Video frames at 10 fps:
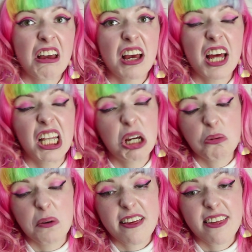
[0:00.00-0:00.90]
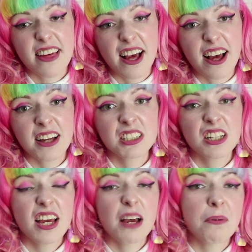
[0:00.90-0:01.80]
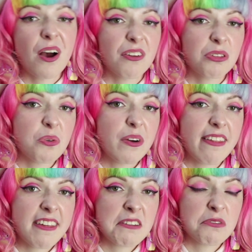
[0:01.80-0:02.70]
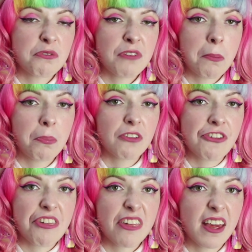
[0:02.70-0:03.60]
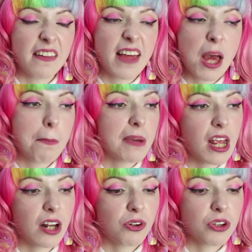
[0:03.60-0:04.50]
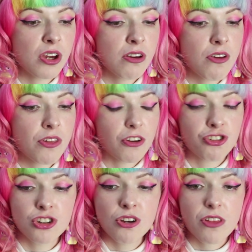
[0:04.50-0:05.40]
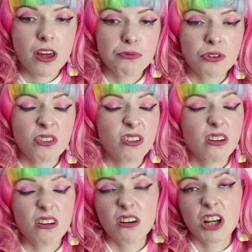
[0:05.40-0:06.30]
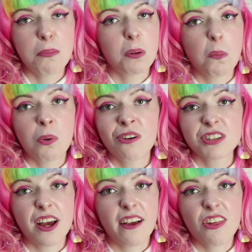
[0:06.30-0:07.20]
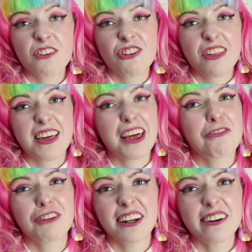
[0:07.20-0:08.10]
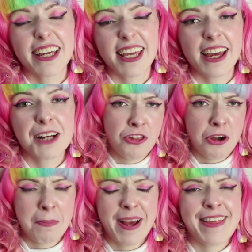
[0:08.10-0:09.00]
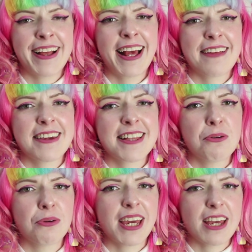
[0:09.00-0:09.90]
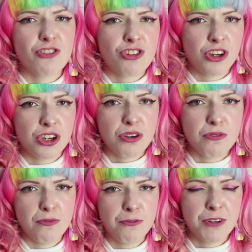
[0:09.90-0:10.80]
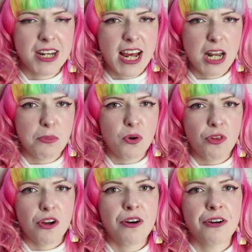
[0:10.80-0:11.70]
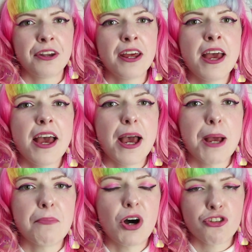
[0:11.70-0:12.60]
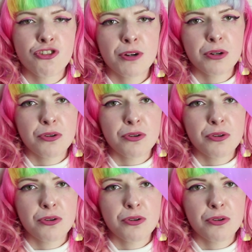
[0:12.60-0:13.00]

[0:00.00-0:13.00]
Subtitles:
a little bit sad. But I thought instead of the fabric just sitting there being not used, I should use it for a couple of products and just see if you like it. So it basically has these little cute funny animals on. I drew it